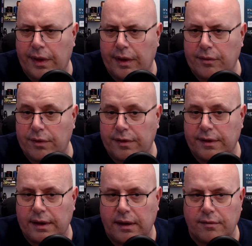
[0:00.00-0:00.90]

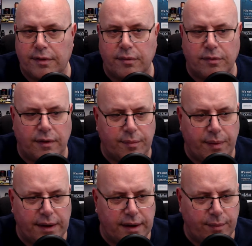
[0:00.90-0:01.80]
recently obviously we've had a
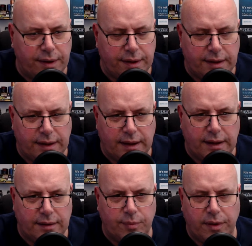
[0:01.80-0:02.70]
pandemic
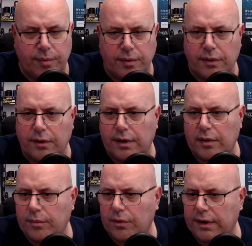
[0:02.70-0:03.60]
and people are going a
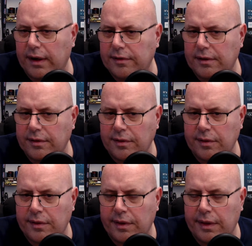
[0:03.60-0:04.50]
lot more cashless,
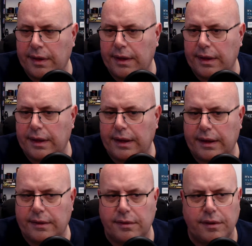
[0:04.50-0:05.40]

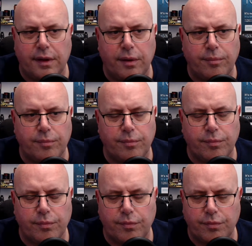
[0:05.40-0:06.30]
and
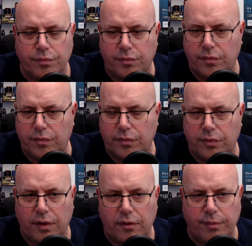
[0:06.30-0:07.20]

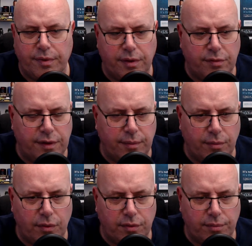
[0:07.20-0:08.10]
so I've been using it
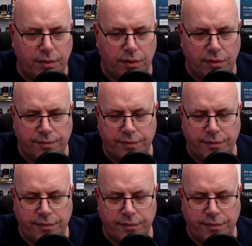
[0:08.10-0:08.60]
more and more.